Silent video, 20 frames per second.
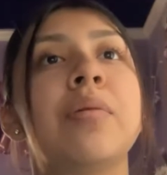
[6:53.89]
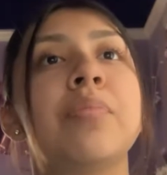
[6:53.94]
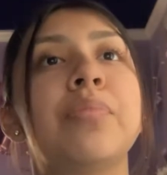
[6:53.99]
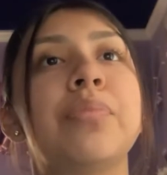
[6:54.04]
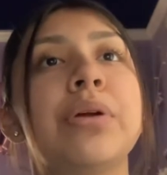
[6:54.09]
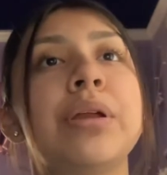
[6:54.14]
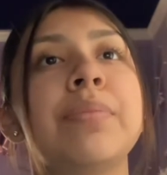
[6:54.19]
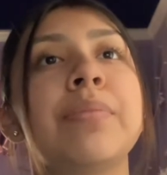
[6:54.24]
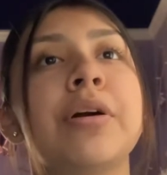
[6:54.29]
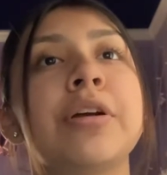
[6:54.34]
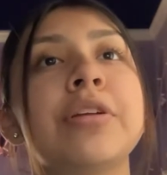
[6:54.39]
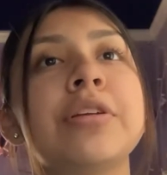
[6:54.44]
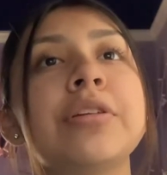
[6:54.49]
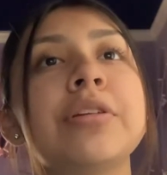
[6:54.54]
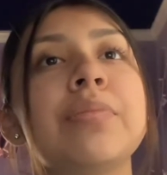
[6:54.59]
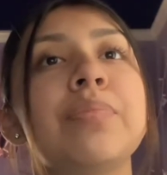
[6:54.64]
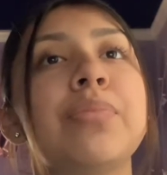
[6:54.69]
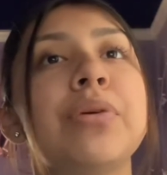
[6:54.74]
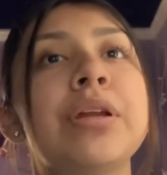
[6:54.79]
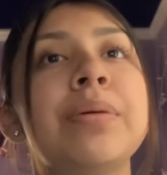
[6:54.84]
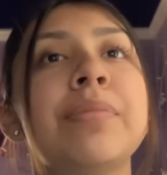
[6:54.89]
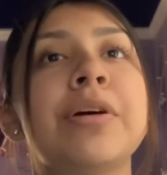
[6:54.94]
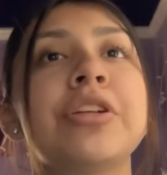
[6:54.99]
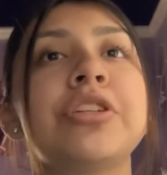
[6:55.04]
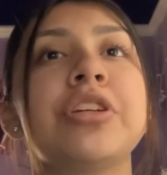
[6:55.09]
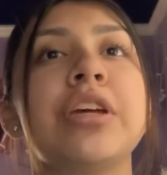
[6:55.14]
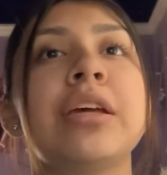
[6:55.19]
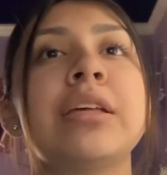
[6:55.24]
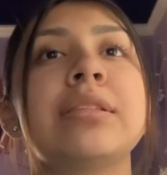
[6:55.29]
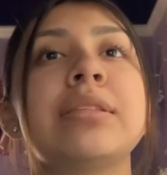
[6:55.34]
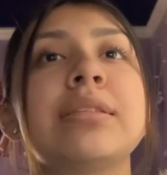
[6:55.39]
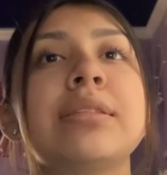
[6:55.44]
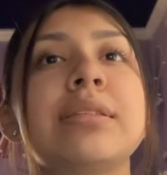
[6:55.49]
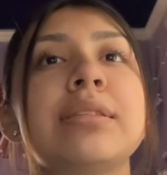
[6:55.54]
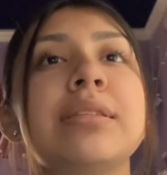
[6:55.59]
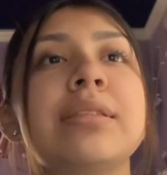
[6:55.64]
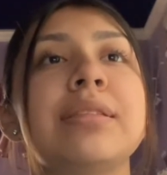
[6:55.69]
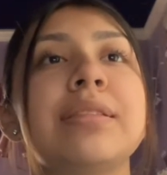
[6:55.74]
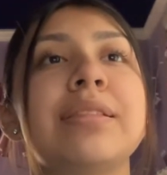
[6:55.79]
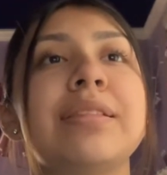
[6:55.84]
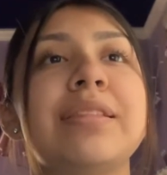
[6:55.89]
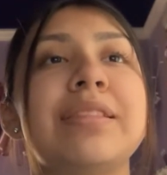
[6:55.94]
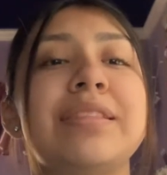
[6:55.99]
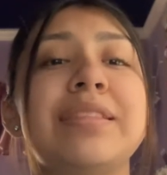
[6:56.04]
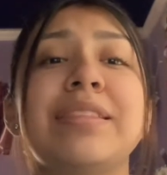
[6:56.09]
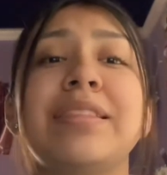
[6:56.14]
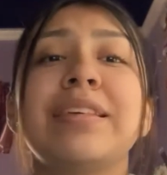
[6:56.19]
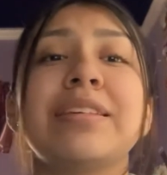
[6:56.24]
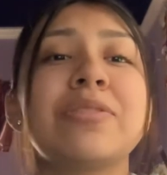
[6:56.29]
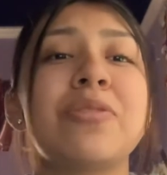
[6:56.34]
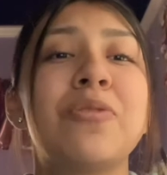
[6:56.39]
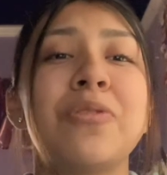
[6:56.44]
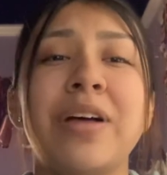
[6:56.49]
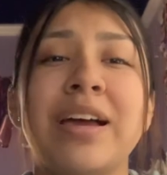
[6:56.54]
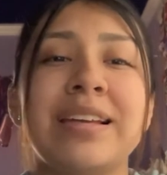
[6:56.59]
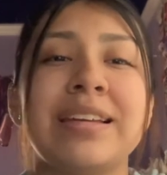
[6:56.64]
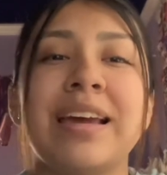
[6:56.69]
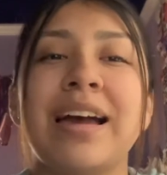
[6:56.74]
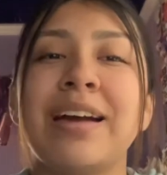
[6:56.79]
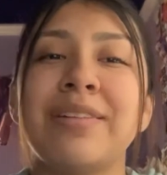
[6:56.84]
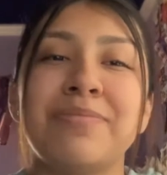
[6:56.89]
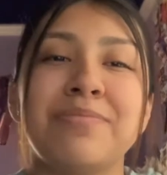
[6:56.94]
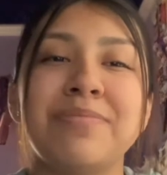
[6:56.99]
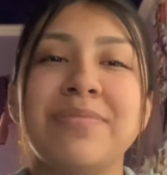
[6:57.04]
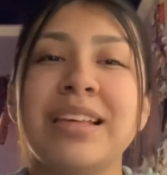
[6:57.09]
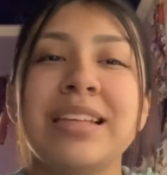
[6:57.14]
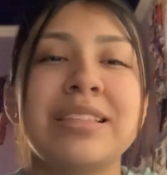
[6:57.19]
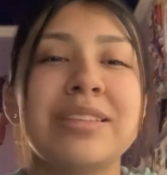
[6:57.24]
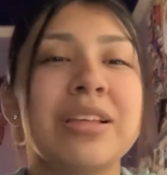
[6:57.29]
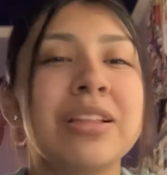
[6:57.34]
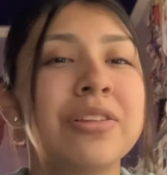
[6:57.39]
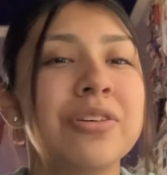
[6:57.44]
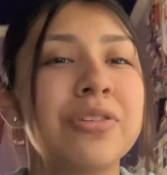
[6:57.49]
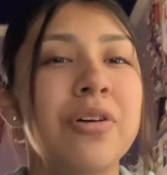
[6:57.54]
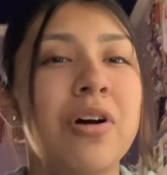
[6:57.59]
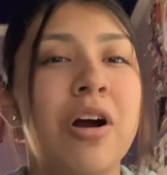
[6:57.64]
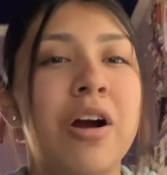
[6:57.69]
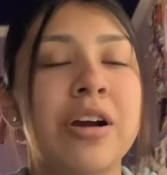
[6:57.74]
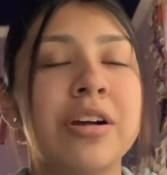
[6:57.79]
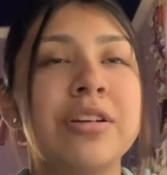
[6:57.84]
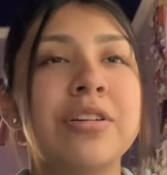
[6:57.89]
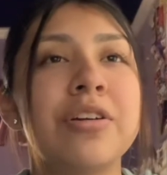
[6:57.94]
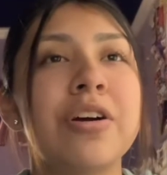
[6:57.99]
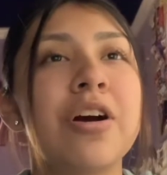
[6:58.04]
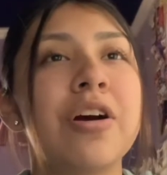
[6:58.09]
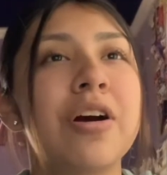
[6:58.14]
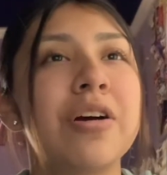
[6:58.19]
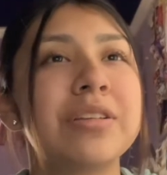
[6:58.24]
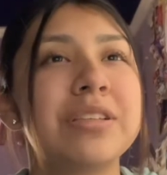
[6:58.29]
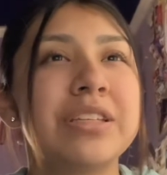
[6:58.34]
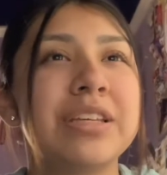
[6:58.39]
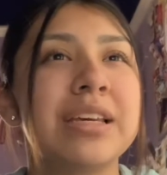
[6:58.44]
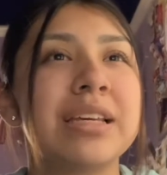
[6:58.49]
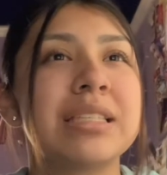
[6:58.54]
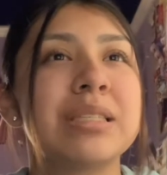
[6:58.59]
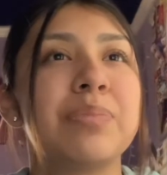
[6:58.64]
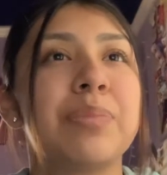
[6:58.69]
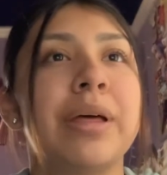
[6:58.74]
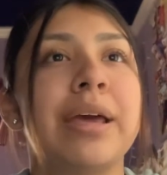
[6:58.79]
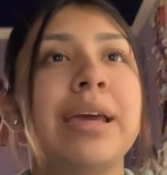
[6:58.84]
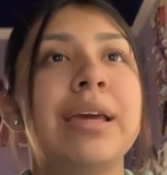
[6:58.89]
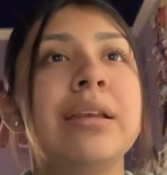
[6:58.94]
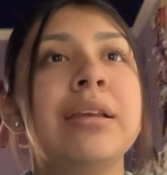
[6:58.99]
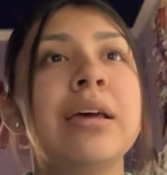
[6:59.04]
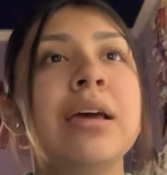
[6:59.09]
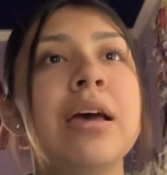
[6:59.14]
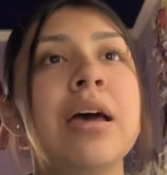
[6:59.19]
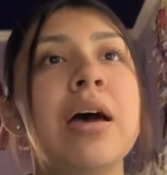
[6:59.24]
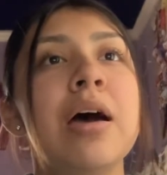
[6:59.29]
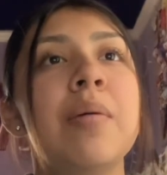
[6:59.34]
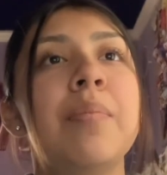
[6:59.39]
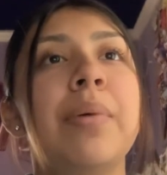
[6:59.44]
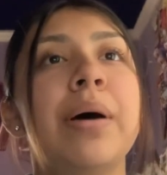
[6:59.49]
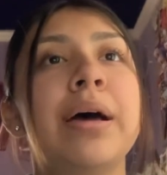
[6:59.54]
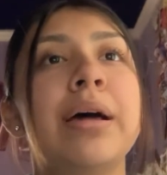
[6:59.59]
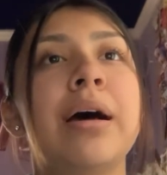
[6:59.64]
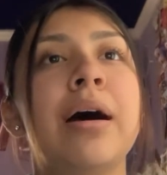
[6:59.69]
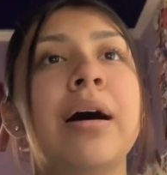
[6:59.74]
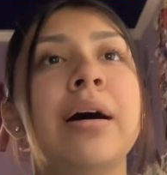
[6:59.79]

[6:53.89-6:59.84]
Pretty much it's this whole idea. It's a little hard to explain, but